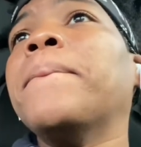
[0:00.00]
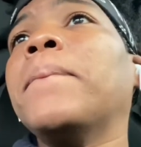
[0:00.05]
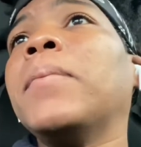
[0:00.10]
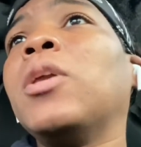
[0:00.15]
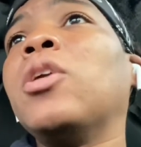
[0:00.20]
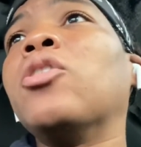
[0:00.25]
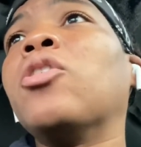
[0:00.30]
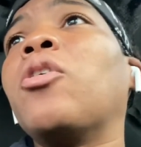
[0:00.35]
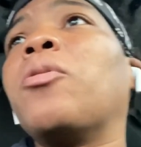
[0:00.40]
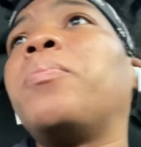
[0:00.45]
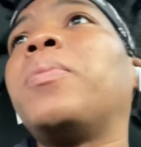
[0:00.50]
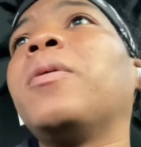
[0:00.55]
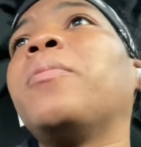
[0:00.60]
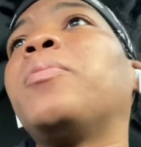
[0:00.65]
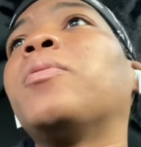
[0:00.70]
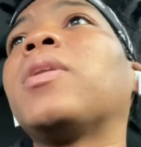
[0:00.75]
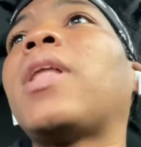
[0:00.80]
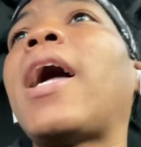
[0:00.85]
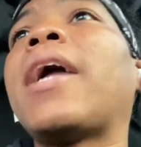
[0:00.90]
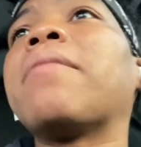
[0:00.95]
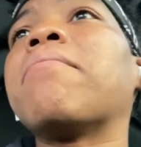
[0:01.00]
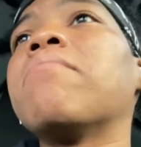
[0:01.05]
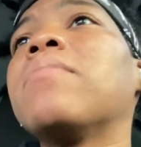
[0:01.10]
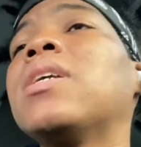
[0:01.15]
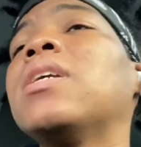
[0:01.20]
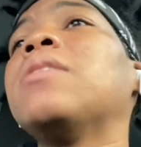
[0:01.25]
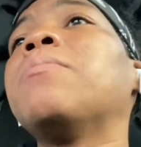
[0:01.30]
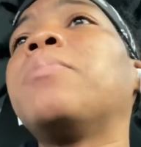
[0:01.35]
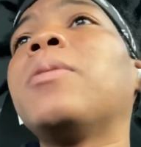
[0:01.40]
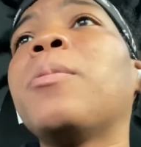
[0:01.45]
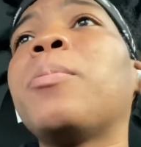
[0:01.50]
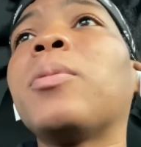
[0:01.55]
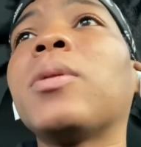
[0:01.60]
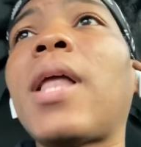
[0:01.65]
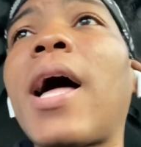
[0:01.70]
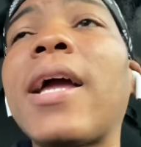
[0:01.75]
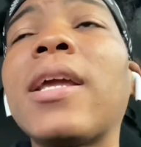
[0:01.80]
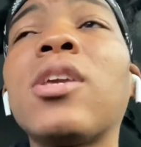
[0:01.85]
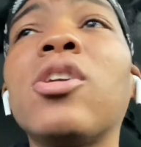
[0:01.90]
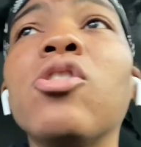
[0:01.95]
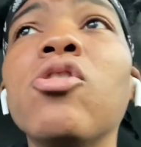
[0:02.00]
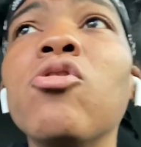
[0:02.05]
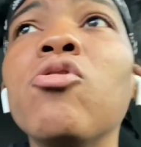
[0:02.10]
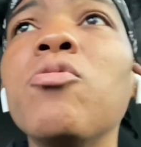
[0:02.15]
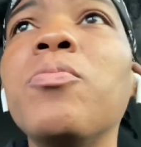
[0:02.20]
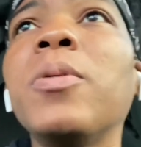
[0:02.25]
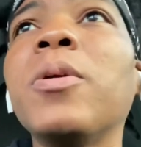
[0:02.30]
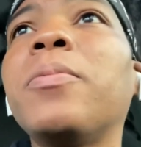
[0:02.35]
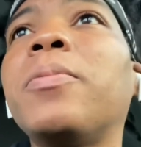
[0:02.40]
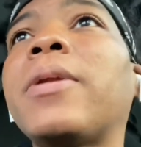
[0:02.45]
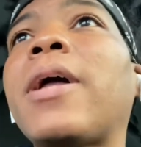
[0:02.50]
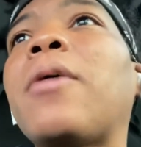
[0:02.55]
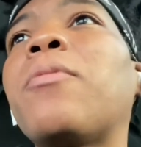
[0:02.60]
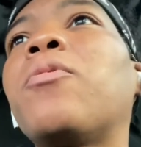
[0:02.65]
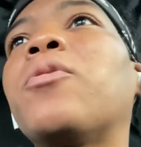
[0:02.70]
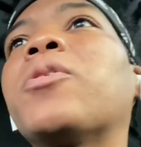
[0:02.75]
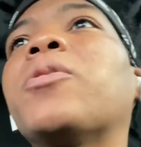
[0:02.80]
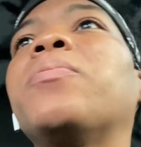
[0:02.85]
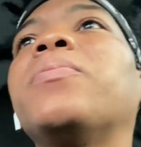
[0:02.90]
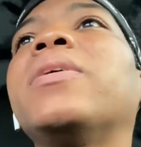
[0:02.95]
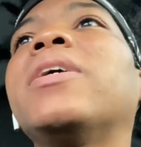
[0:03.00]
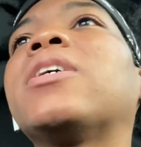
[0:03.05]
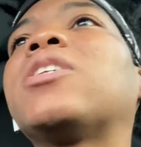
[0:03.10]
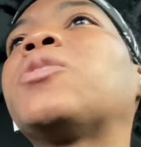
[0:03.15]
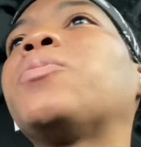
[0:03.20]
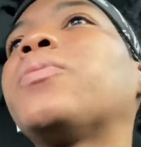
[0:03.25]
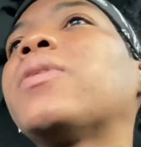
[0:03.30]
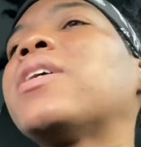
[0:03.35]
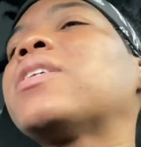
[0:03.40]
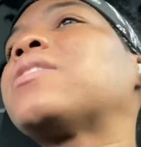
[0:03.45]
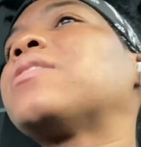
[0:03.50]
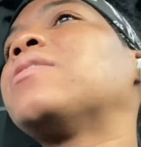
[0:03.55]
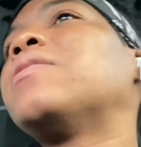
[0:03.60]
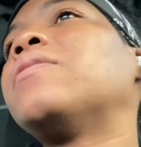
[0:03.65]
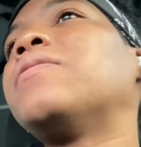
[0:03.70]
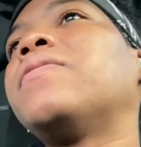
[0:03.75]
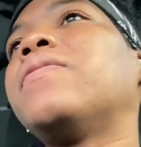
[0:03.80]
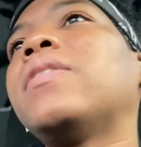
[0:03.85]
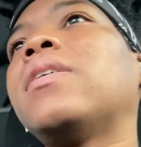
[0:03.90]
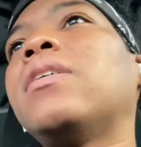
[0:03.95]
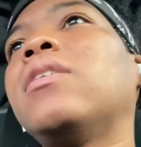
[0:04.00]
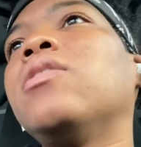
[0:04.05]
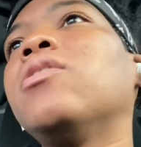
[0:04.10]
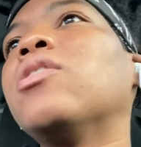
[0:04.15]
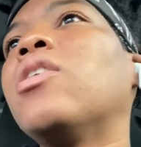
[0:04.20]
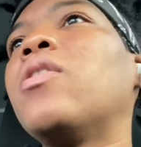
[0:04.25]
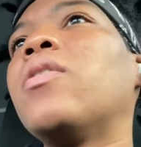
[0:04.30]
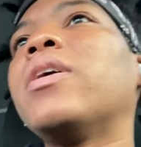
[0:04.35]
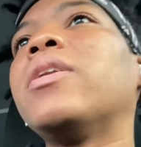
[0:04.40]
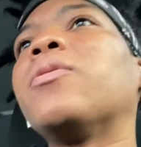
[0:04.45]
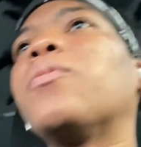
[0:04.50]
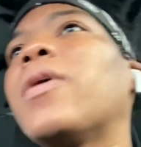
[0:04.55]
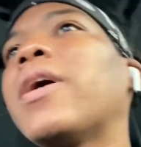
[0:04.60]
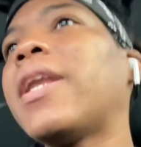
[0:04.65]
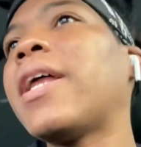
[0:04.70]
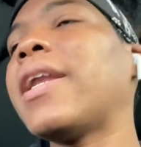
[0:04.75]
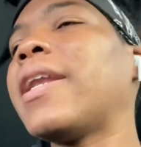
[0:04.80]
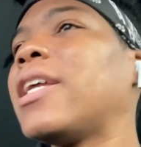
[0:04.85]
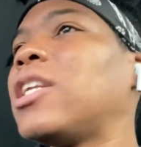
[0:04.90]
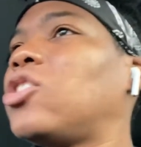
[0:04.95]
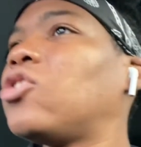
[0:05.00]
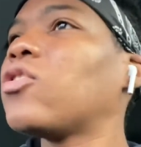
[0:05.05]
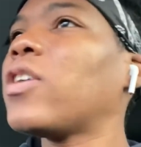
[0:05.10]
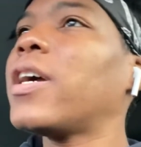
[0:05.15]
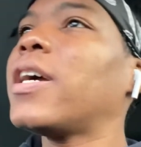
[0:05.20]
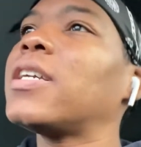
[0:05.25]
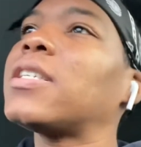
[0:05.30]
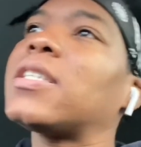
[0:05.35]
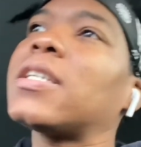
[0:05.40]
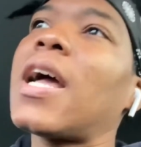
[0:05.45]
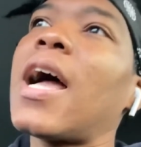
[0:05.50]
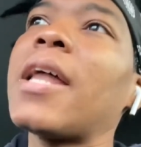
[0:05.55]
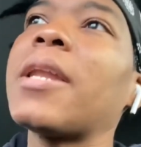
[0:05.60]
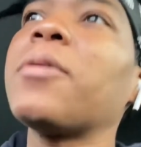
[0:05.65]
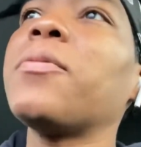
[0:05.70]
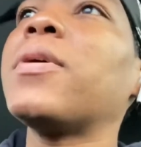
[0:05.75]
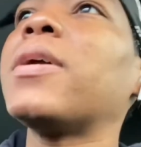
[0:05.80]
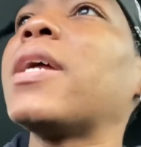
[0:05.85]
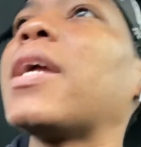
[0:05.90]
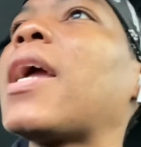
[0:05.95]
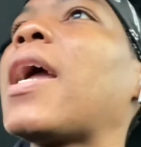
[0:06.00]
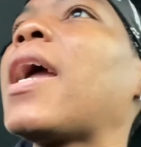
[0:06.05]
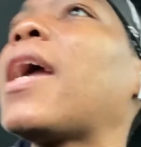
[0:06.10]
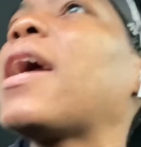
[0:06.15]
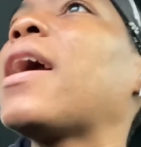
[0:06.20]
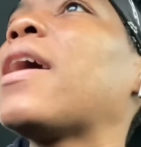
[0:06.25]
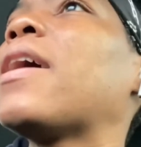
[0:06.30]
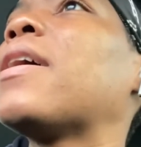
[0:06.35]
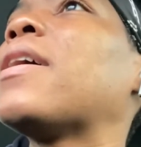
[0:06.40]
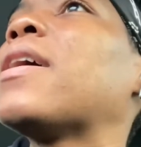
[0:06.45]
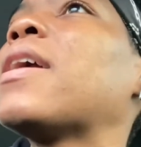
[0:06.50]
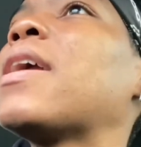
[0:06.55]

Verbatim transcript: you know, people like me, people like you, people that want to be expressive, you know, in the way that they dress and how they wear their hair.